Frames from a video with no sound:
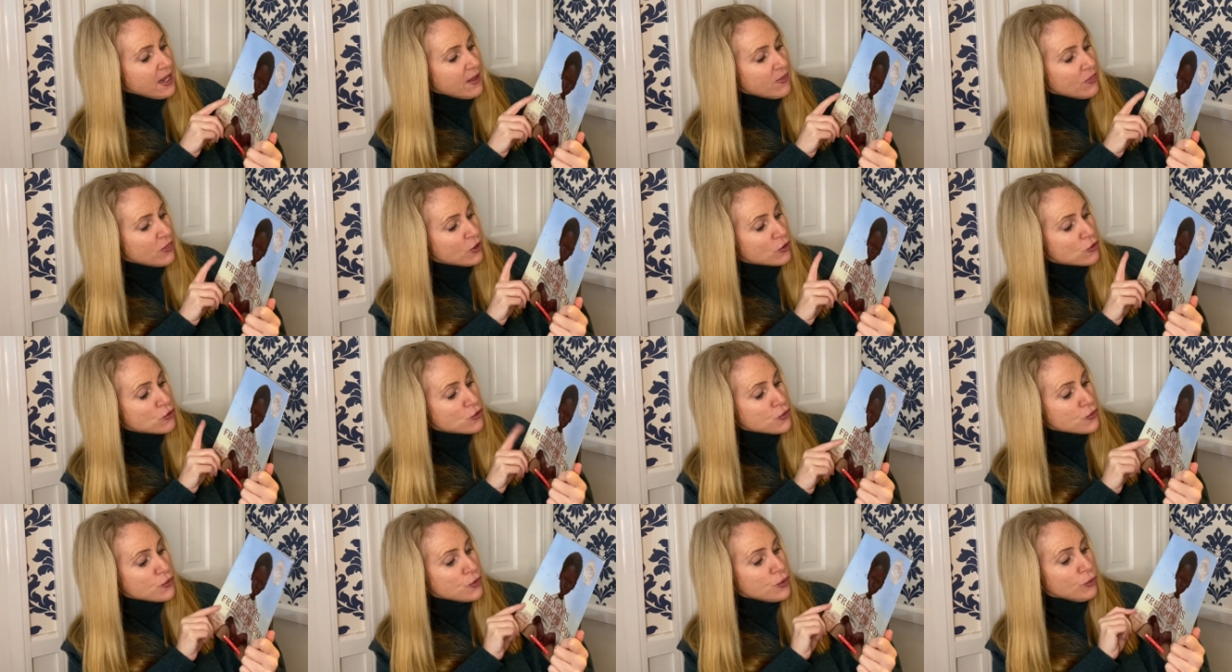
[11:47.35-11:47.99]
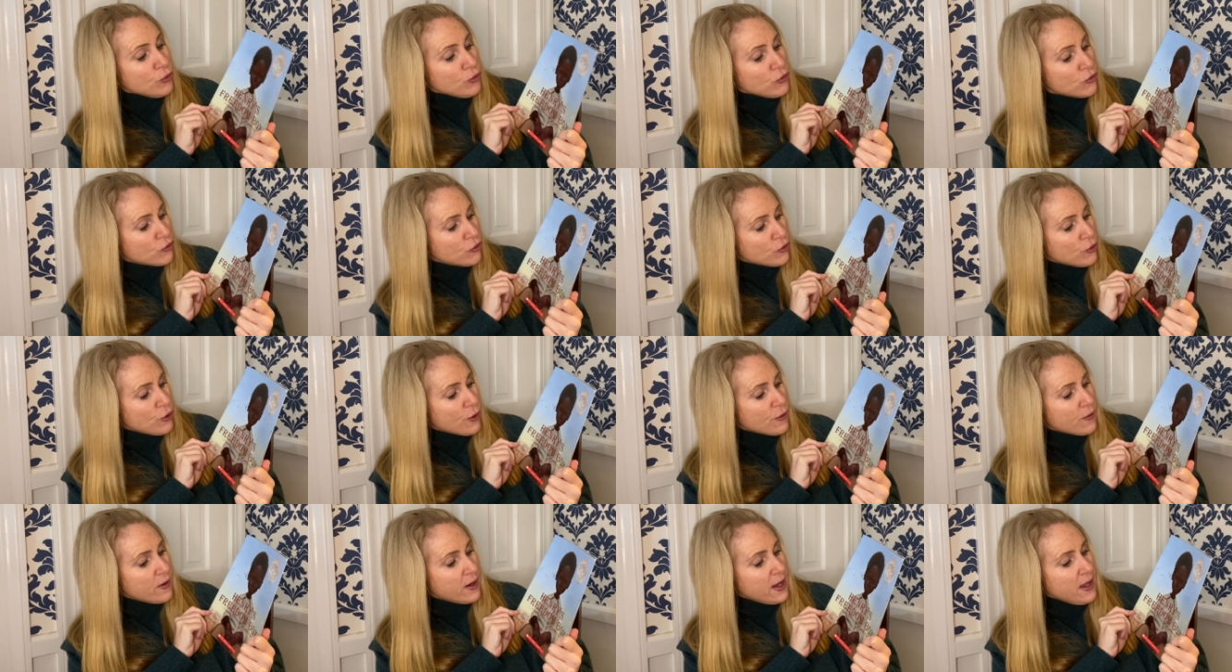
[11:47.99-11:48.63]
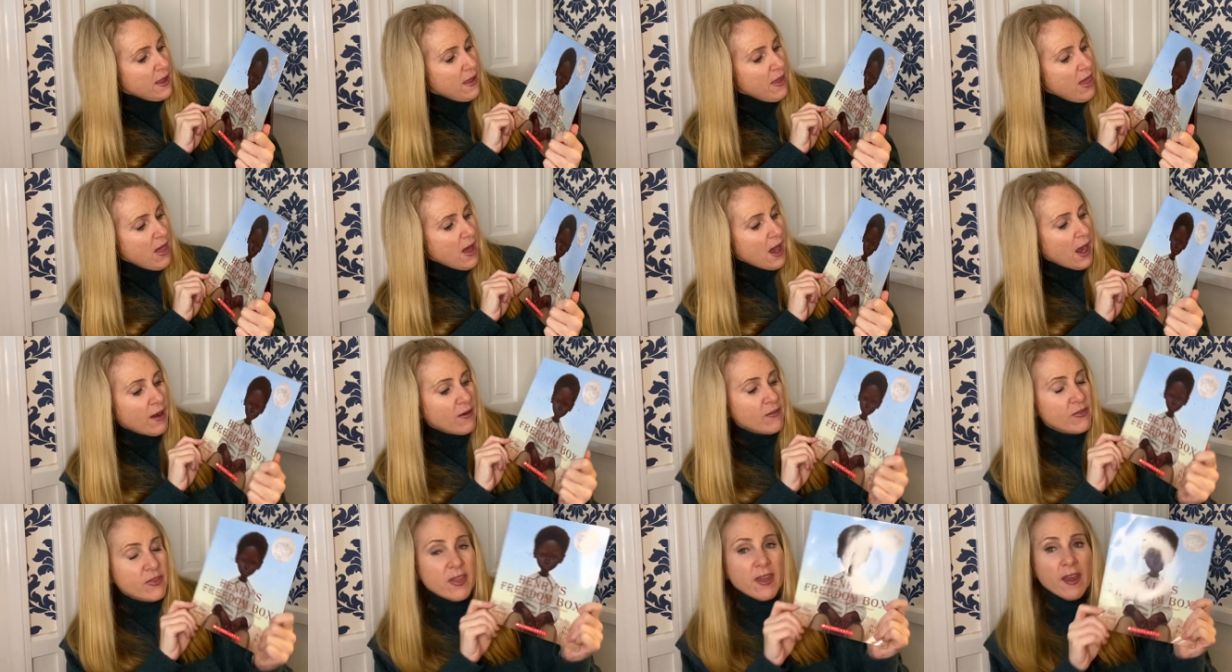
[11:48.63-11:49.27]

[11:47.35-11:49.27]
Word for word: the true story of the